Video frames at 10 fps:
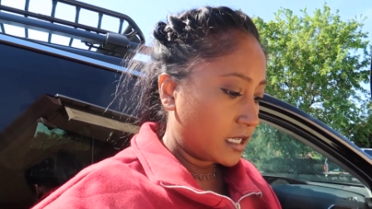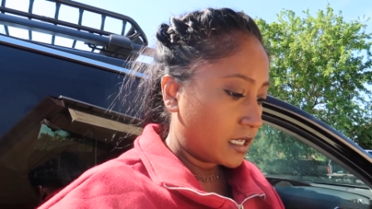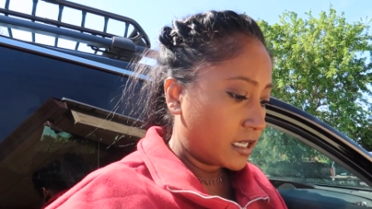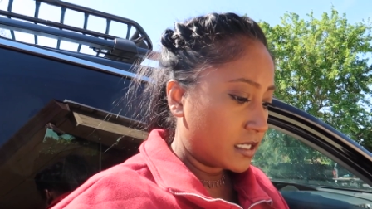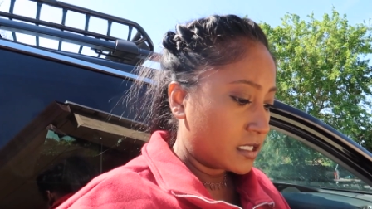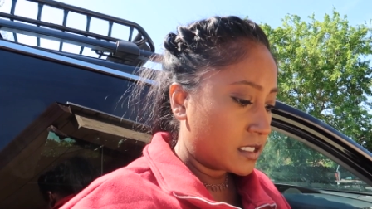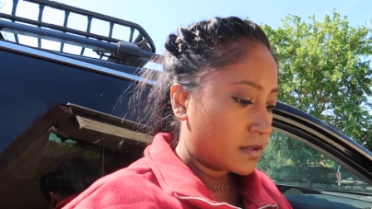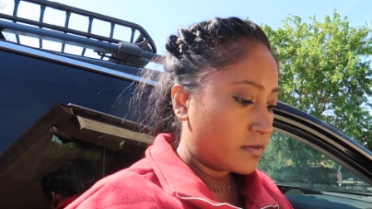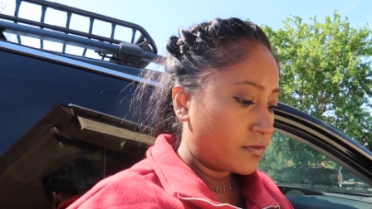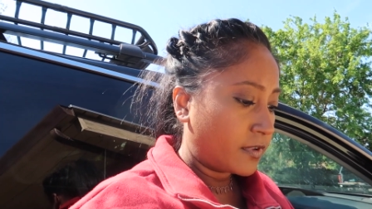It is
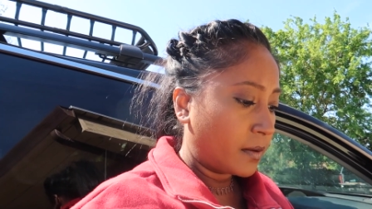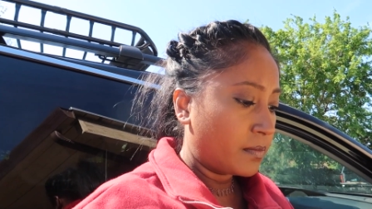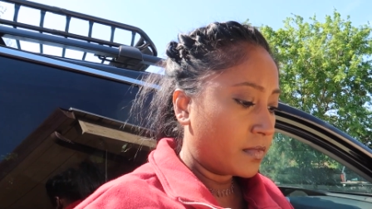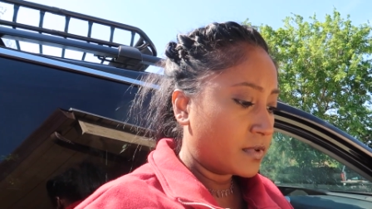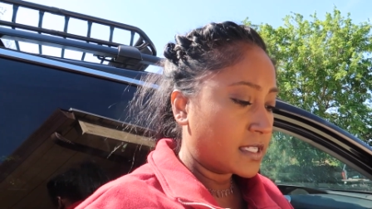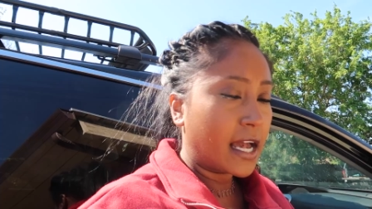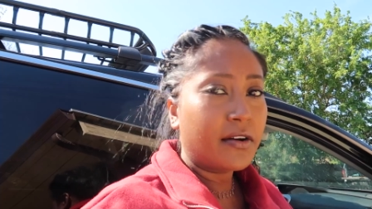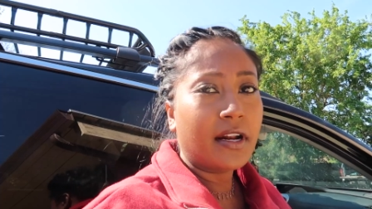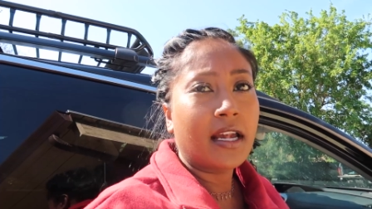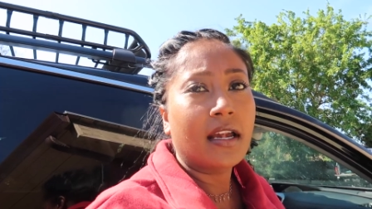Feb
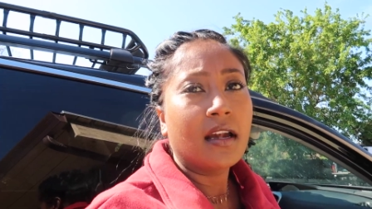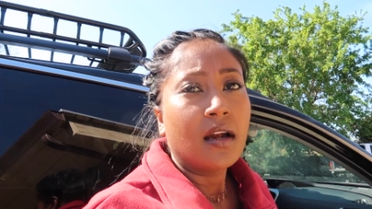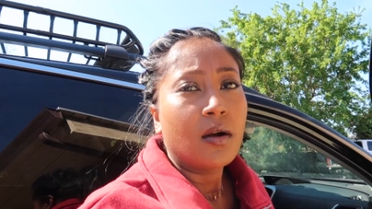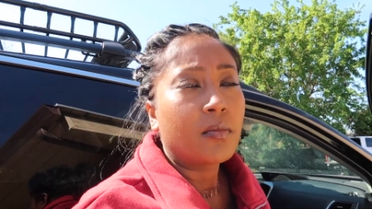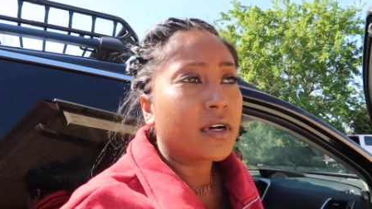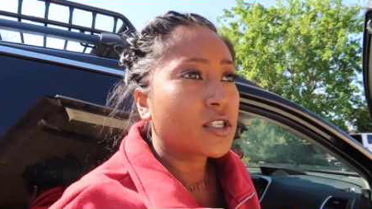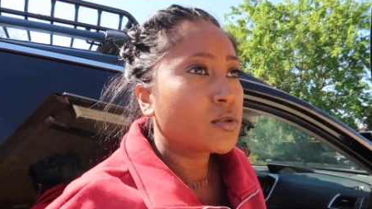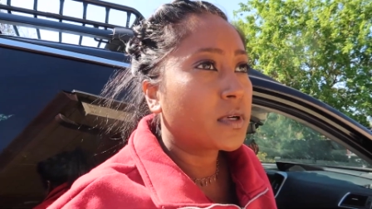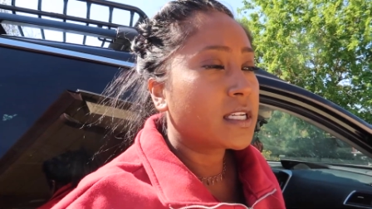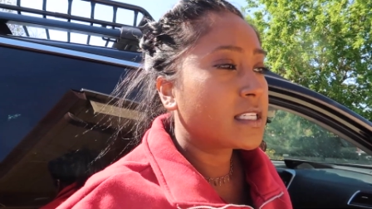Saturday, March
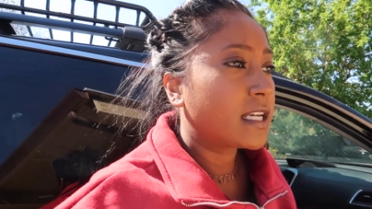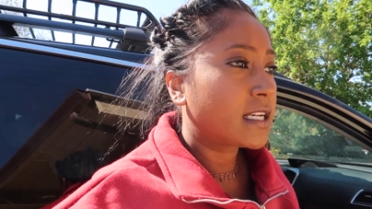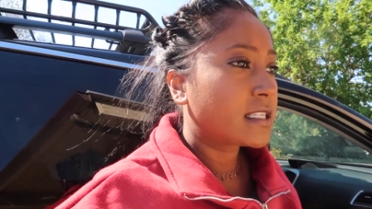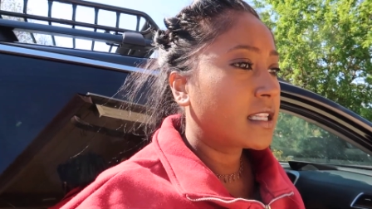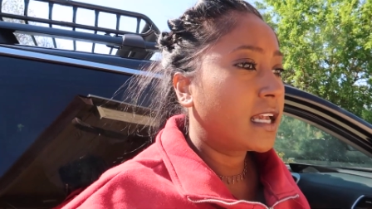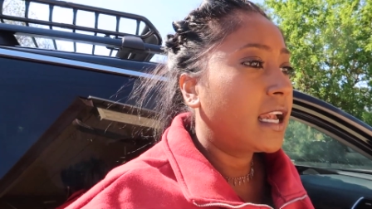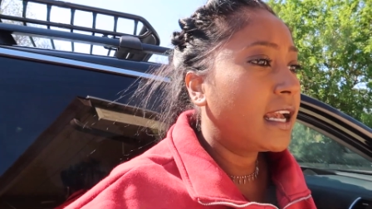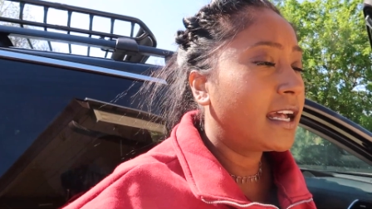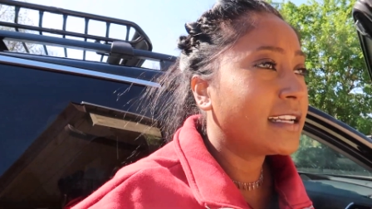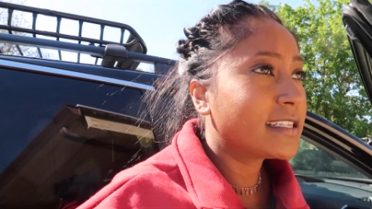26th,
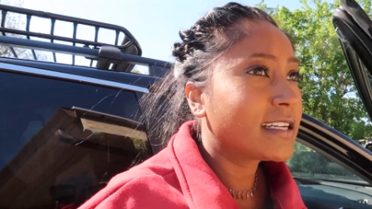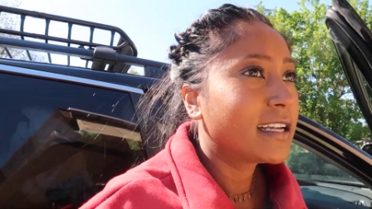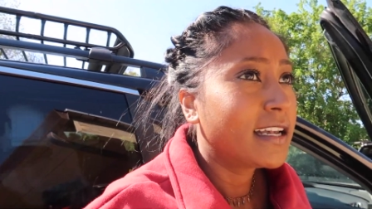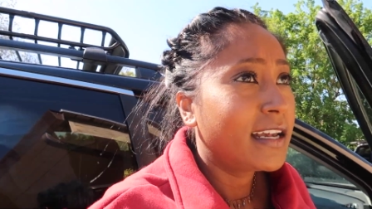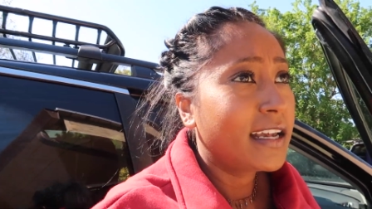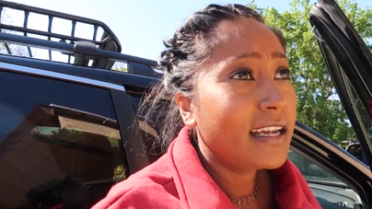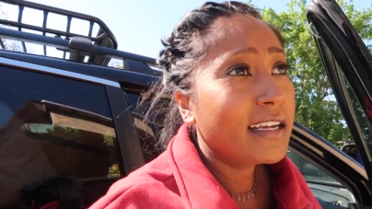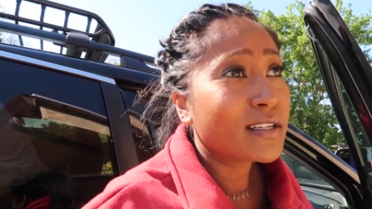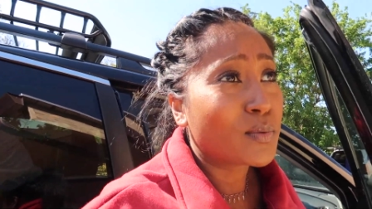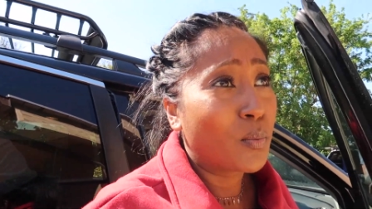and it
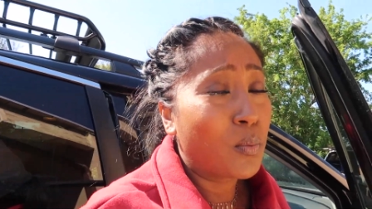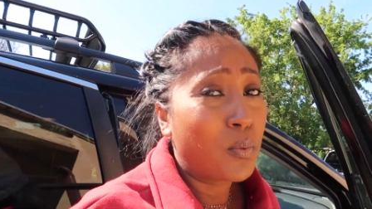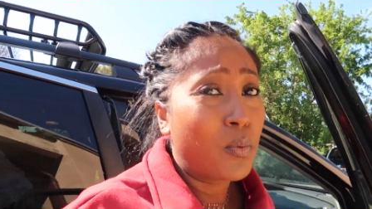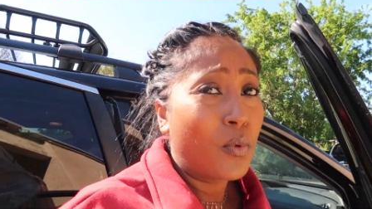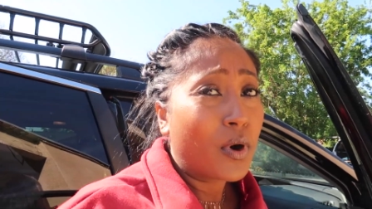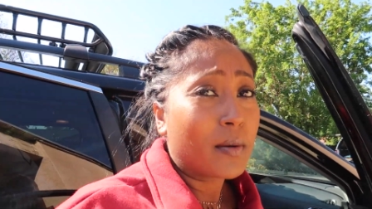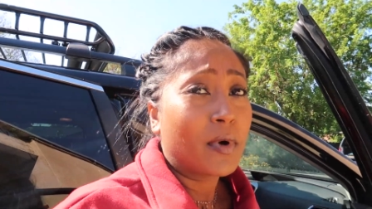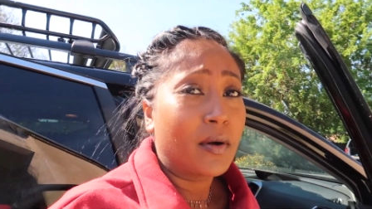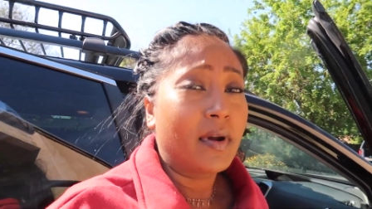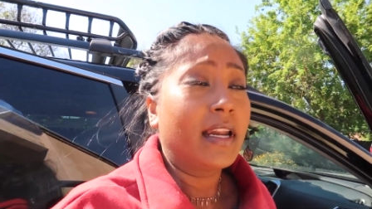is warm
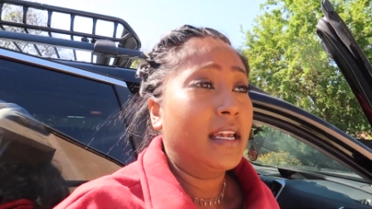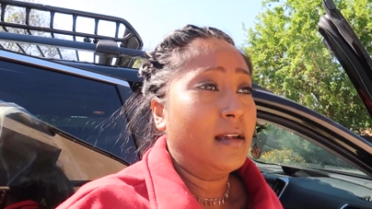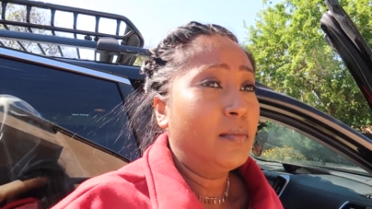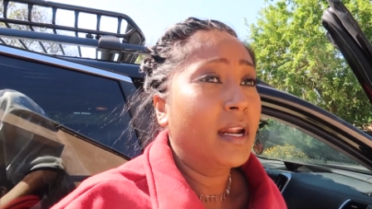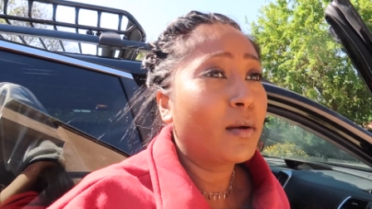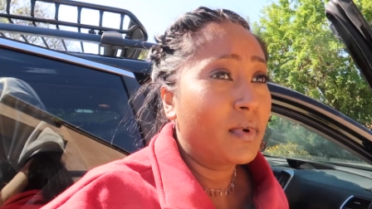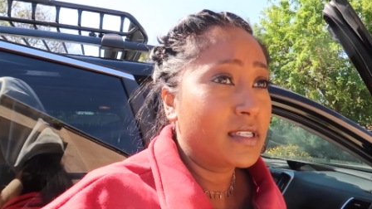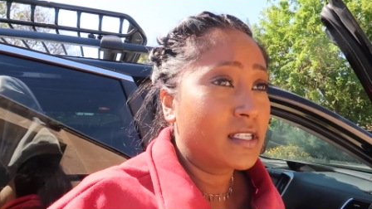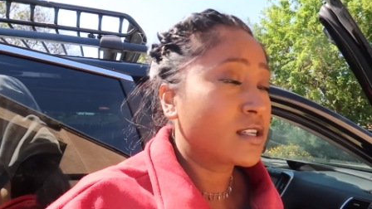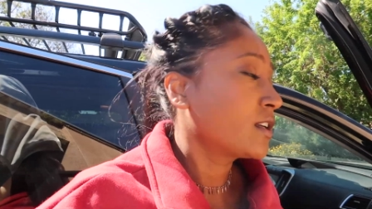already, but it
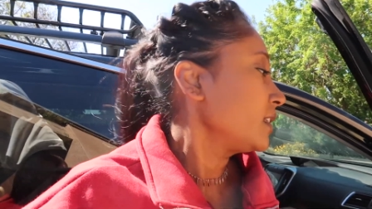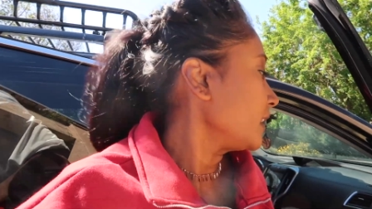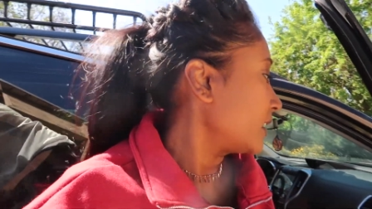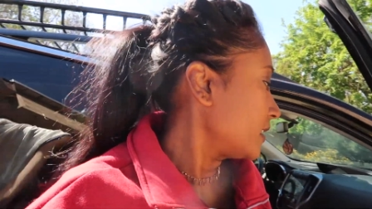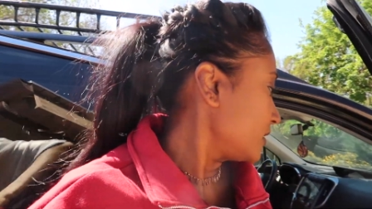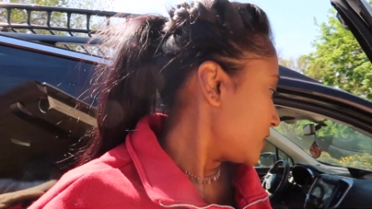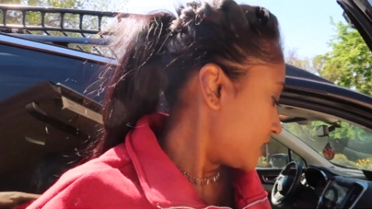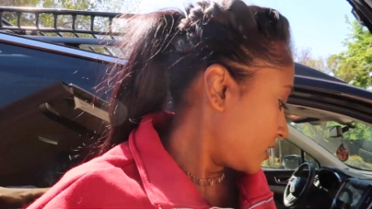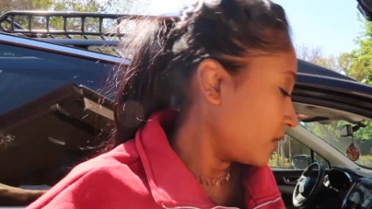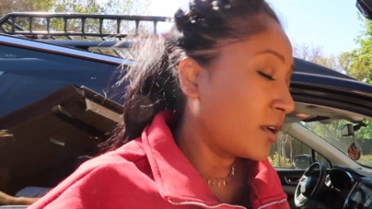wasn't earlier.
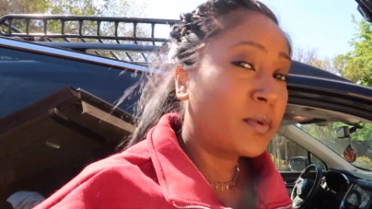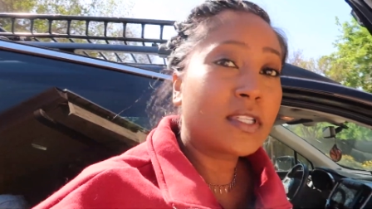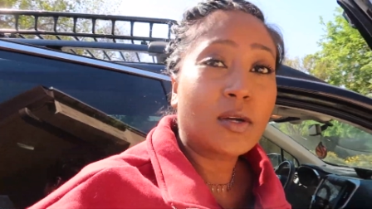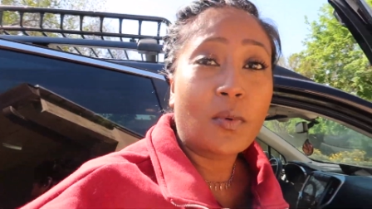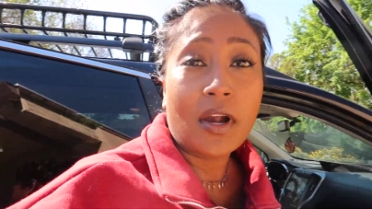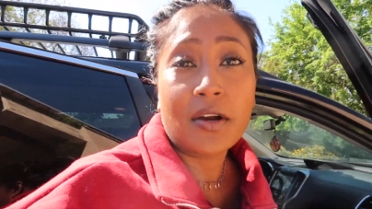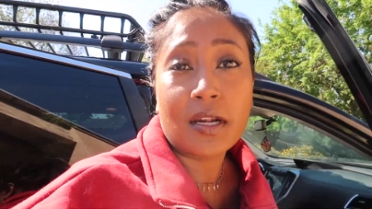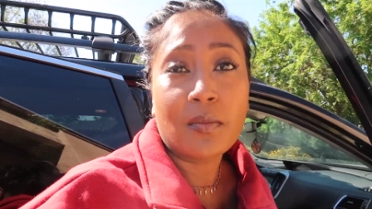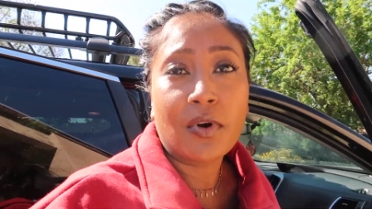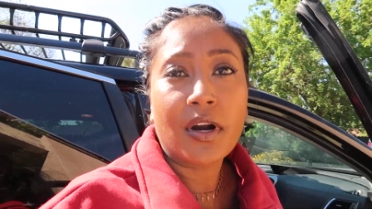Just don't know what to wear
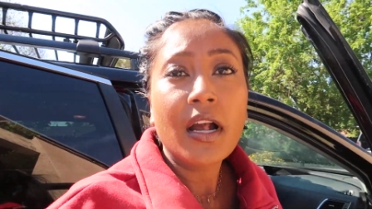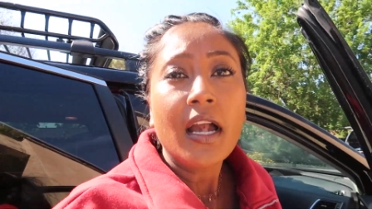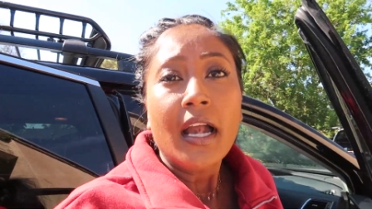anymore.